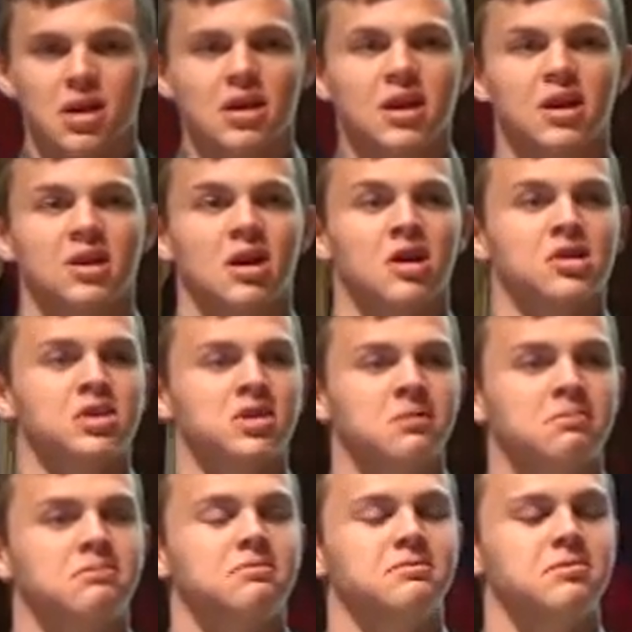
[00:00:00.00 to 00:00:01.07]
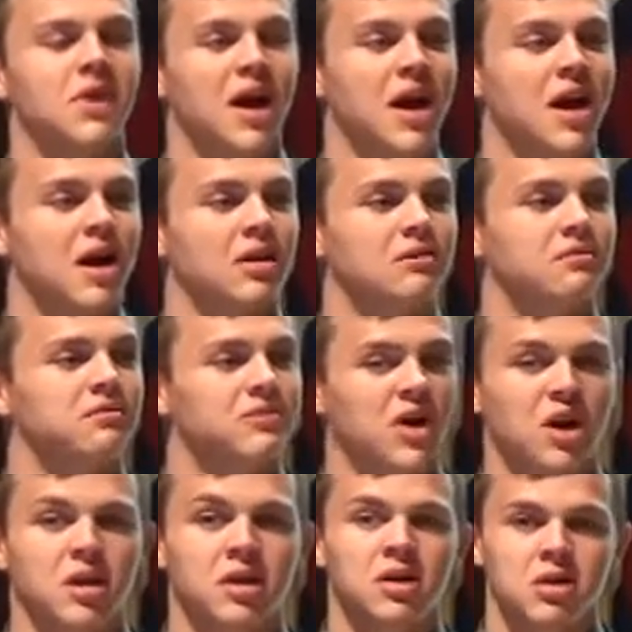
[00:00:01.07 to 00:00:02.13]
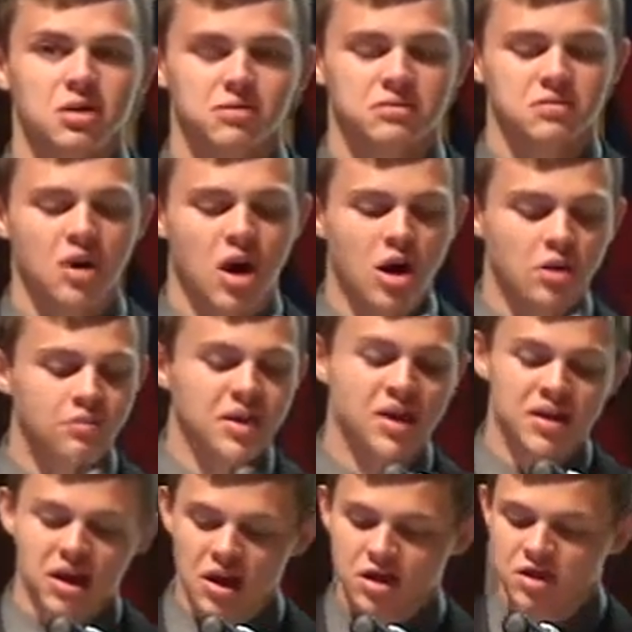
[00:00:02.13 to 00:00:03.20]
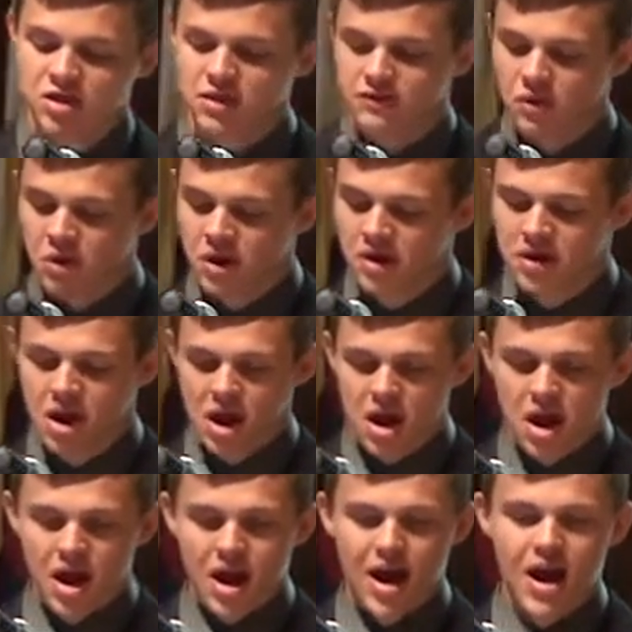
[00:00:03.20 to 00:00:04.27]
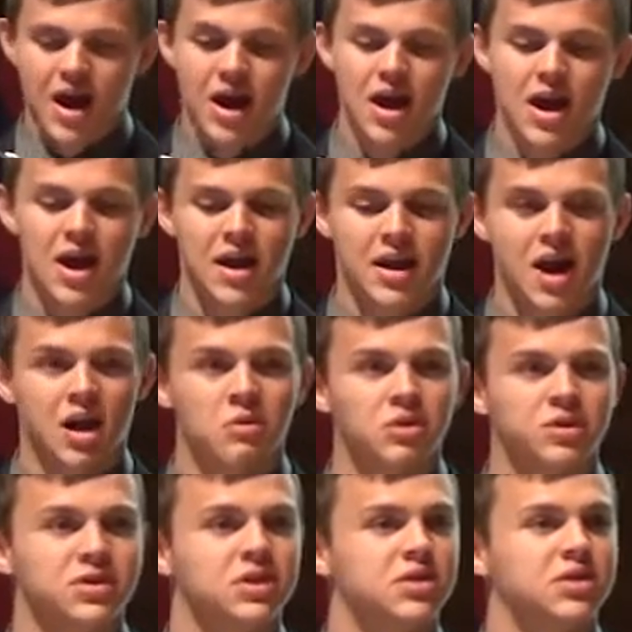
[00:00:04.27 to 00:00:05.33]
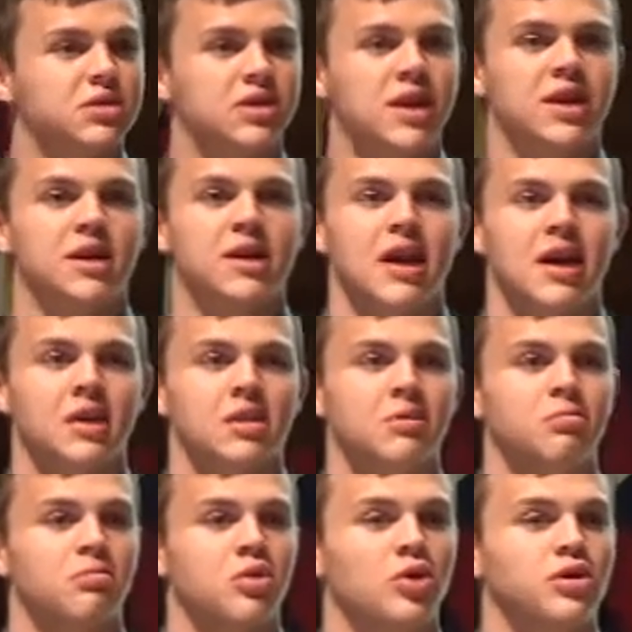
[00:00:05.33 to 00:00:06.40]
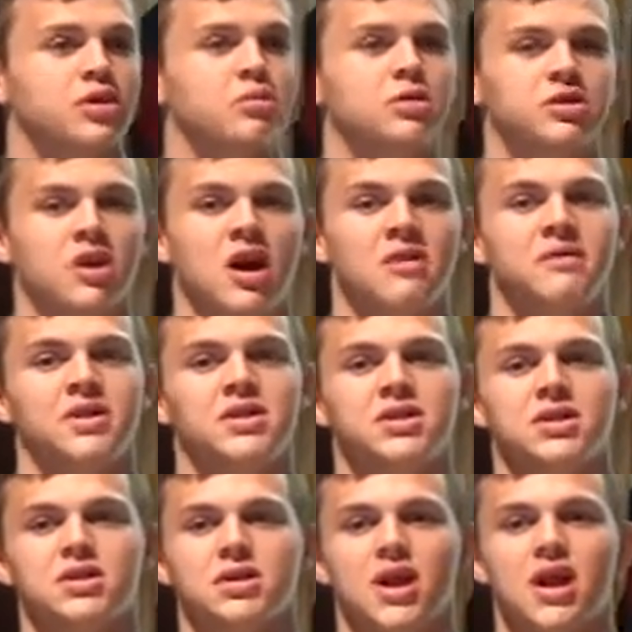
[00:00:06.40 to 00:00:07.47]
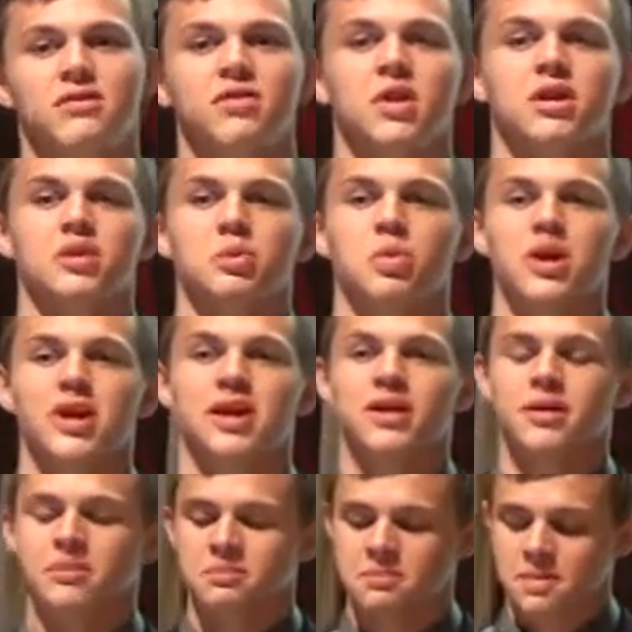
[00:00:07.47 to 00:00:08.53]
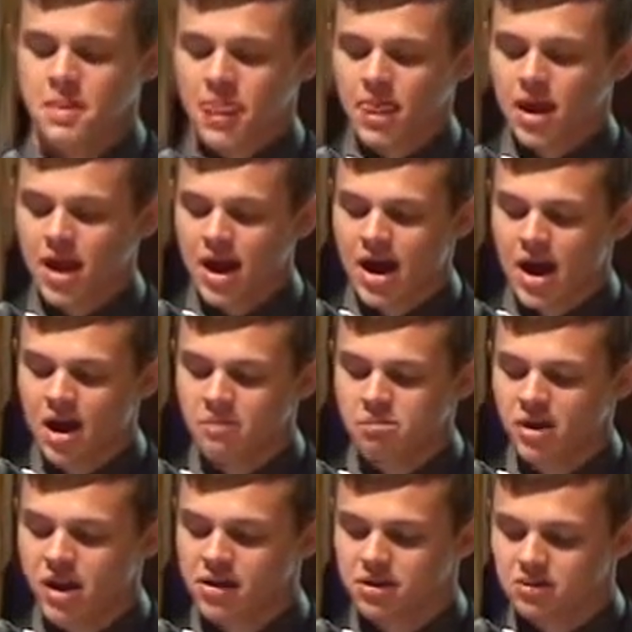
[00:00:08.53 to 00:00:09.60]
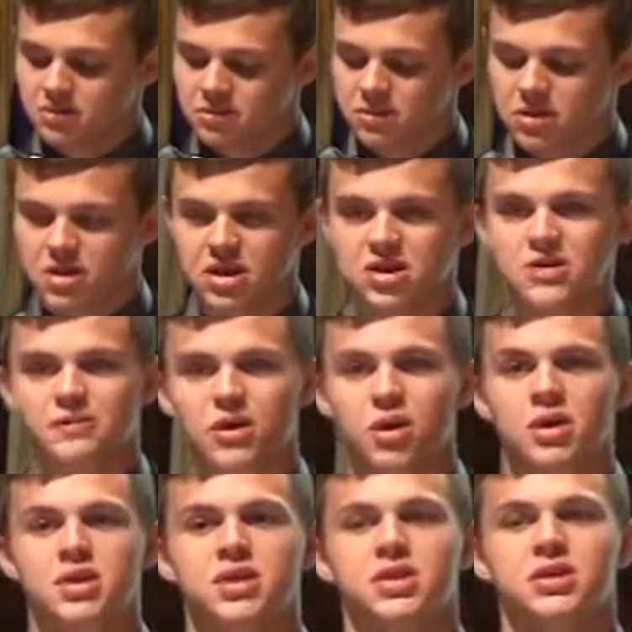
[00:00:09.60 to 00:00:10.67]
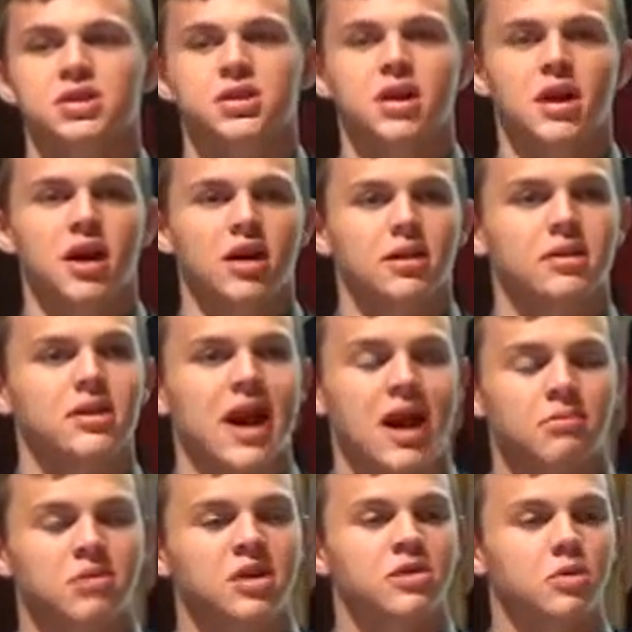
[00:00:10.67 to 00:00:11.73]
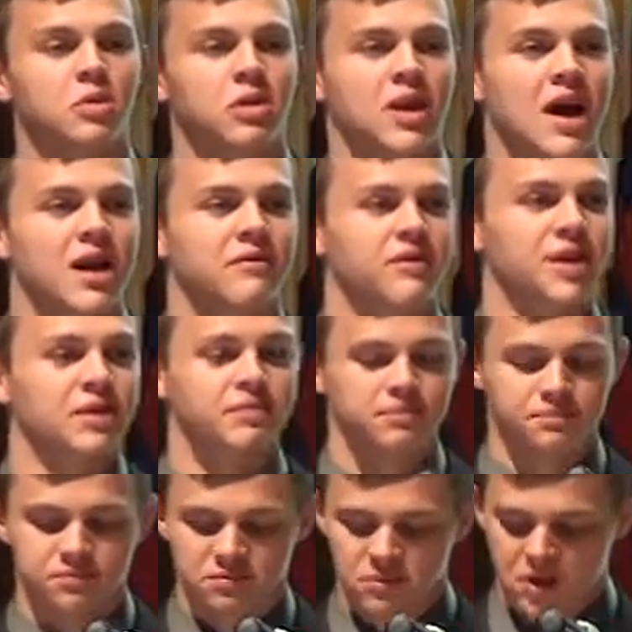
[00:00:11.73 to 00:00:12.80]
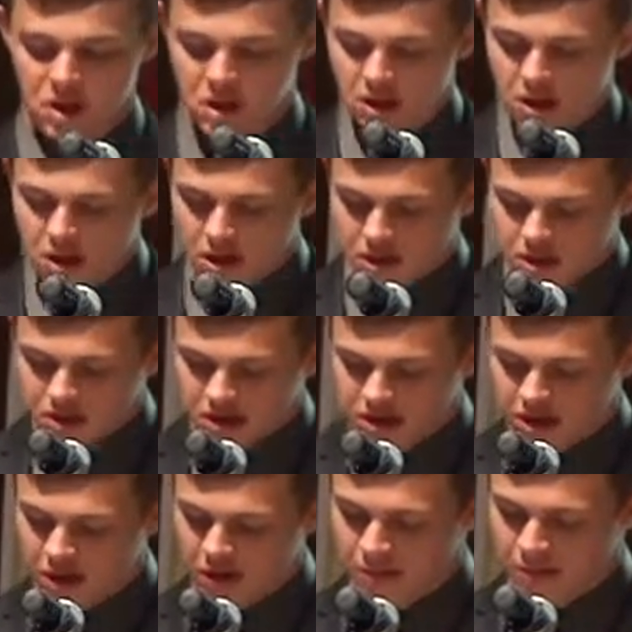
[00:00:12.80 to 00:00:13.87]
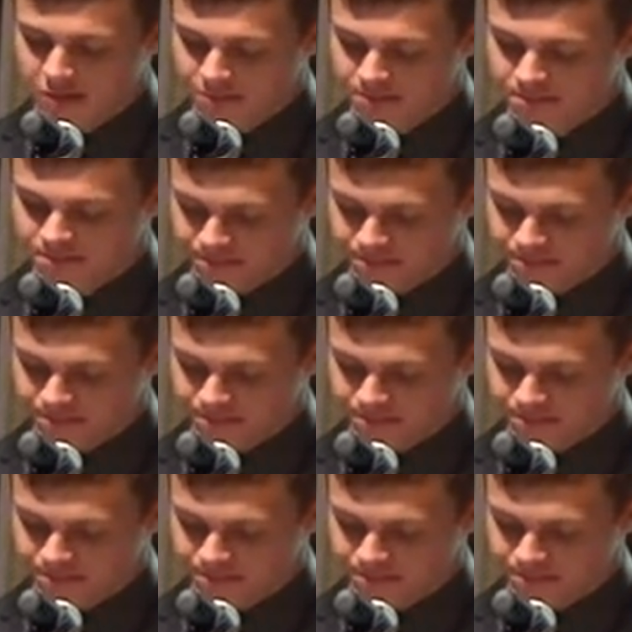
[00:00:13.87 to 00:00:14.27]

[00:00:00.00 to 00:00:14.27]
getting on some very hard medications for it, and I was in and out of the principal's office every other week. But this verse got me through a lot of it. So,